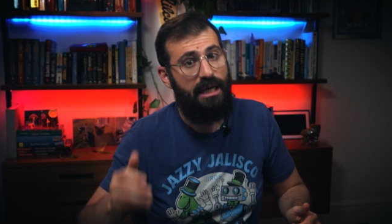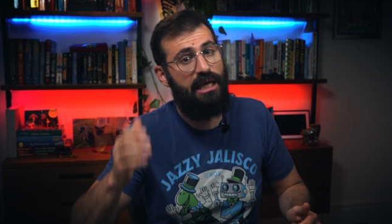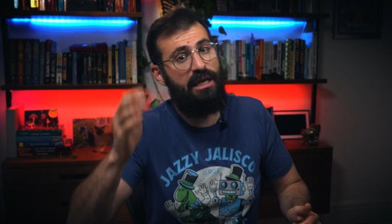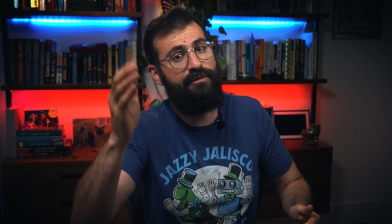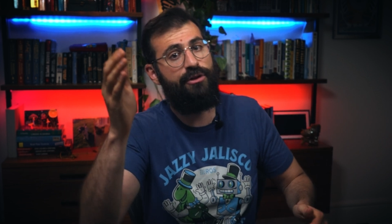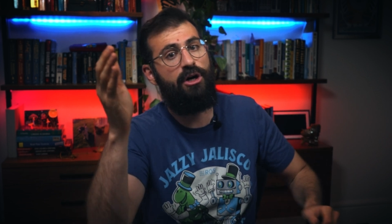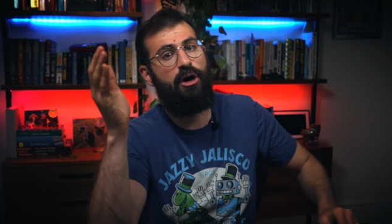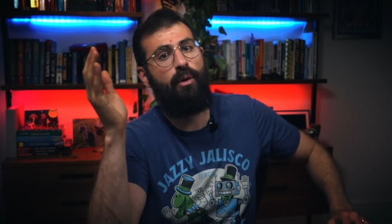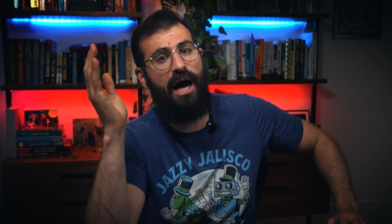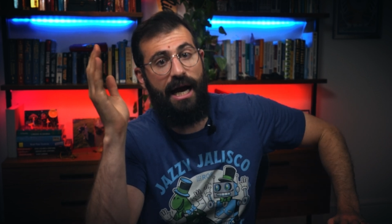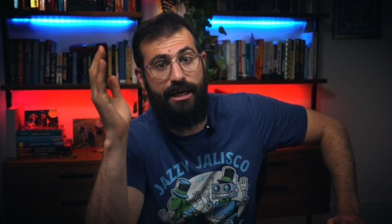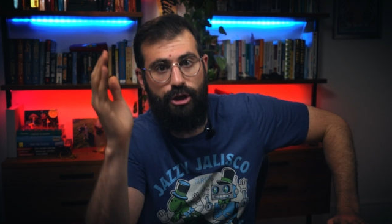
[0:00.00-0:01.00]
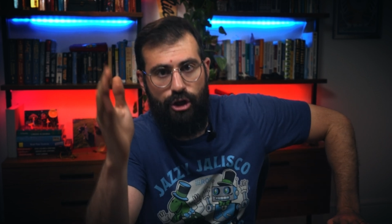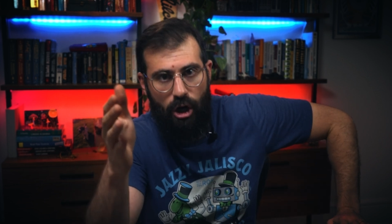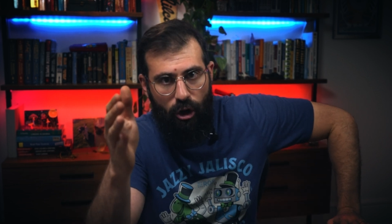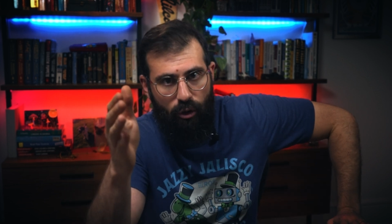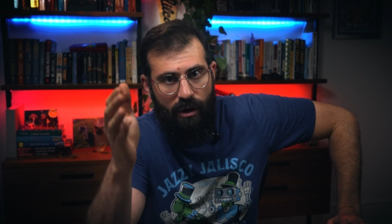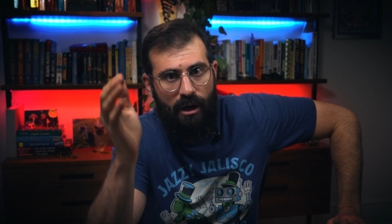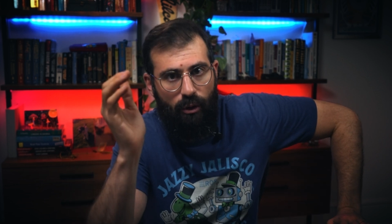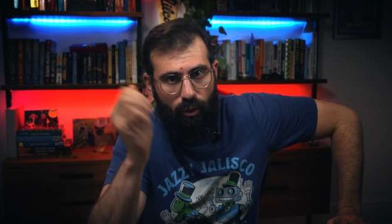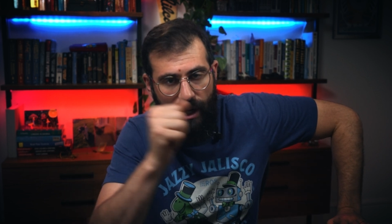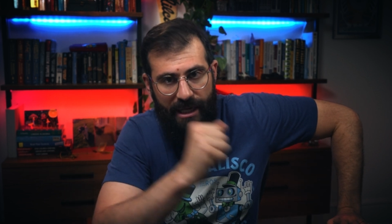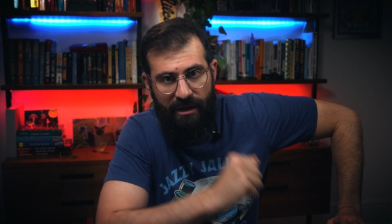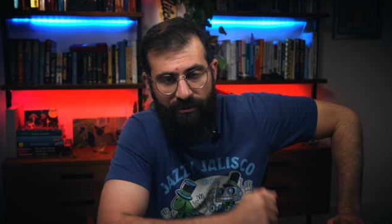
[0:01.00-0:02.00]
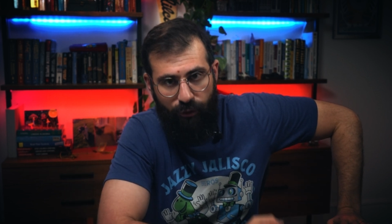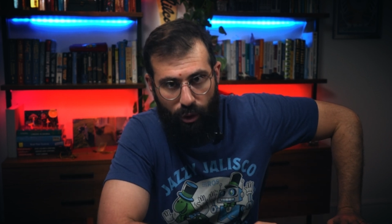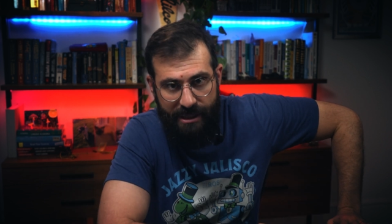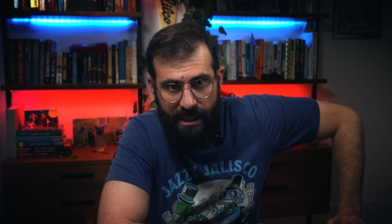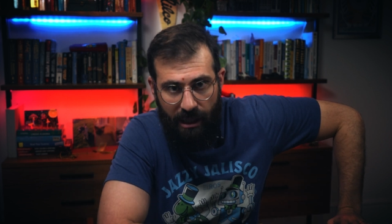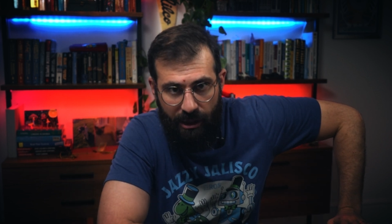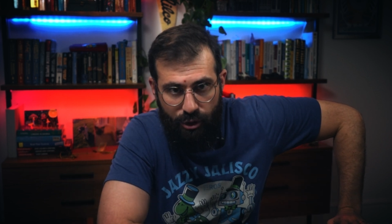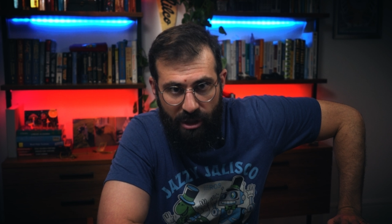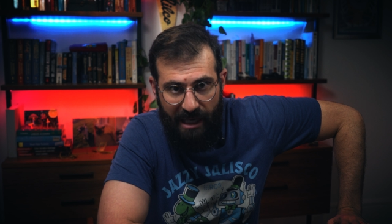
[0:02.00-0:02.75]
Even though I know writing 1400